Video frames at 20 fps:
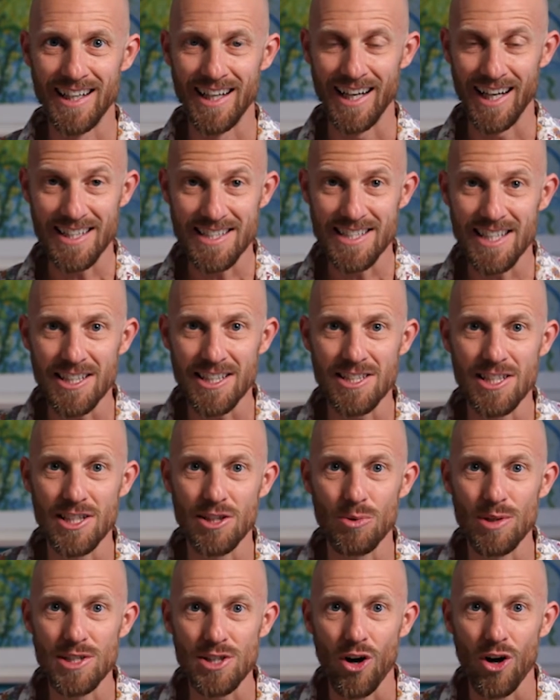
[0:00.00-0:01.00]
And
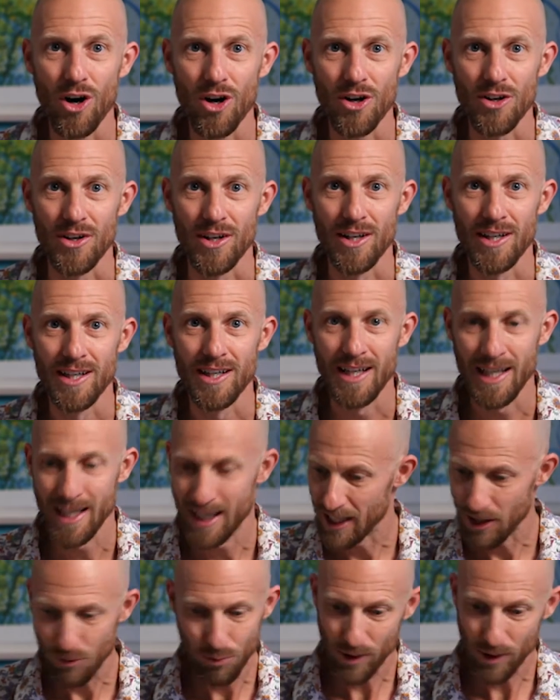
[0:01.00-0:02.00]
63 is odd.
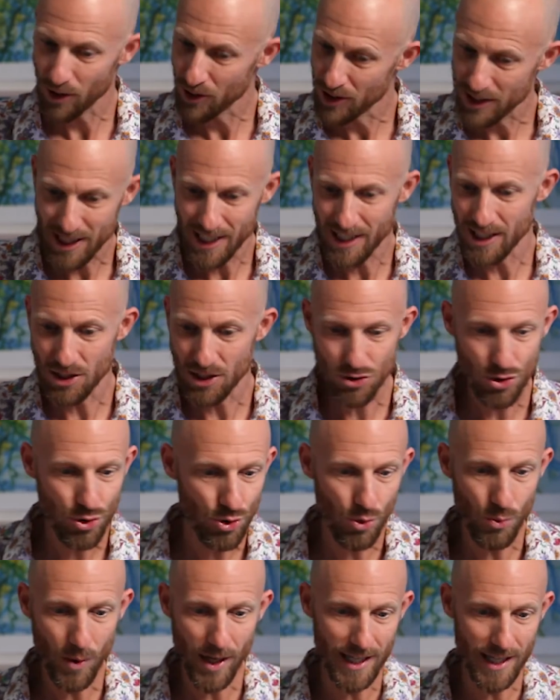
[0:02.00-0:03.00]
And if we're only taking 2
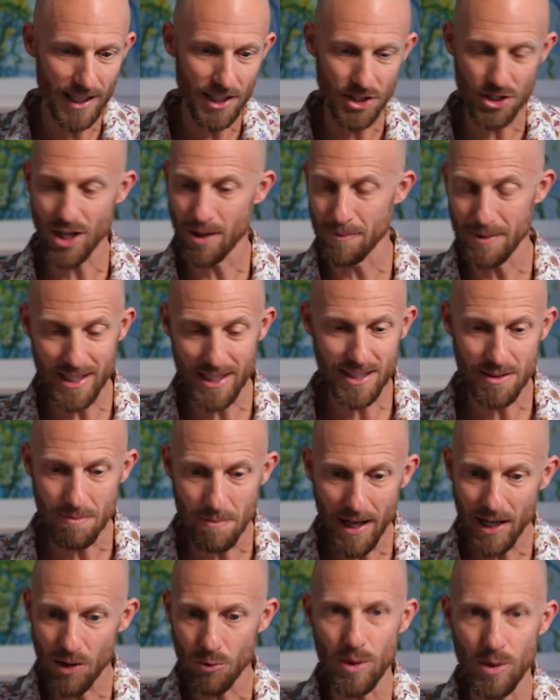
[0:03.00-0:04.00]
away at each time, it doesn't
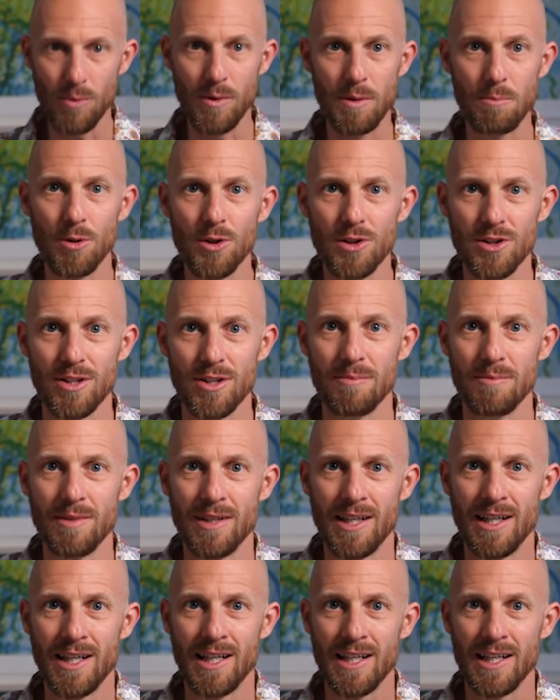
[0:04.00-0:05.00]
matter where we put them.
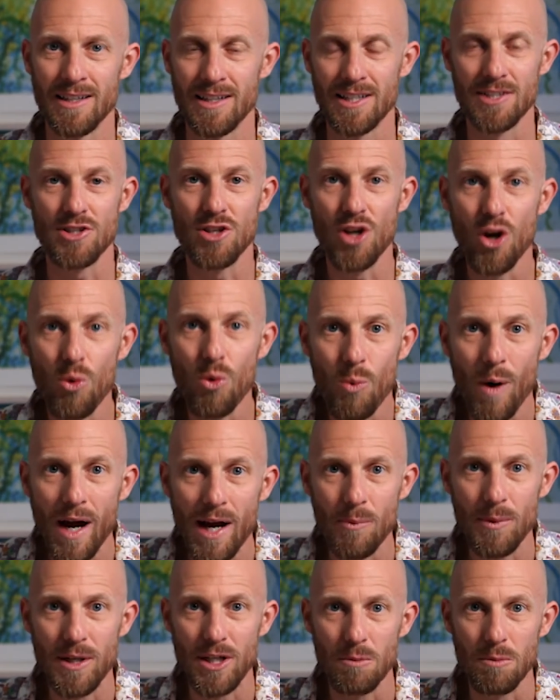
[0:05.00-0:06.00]
There's no way
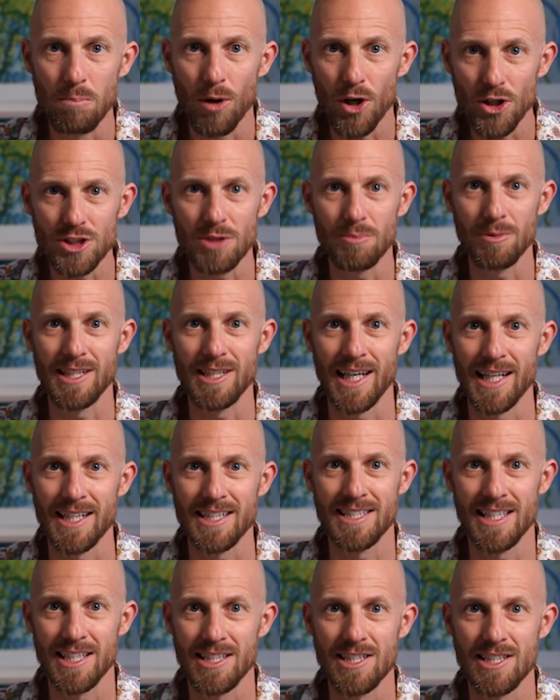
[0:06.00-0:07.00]
we could possibly take
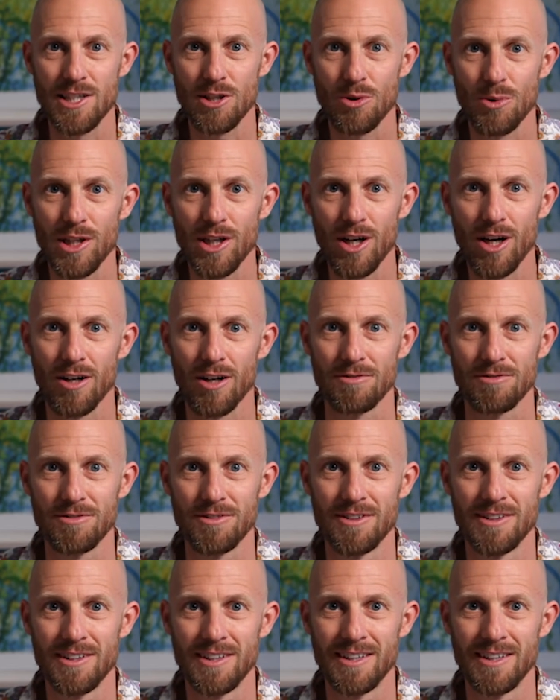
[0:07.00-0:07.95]
63 off.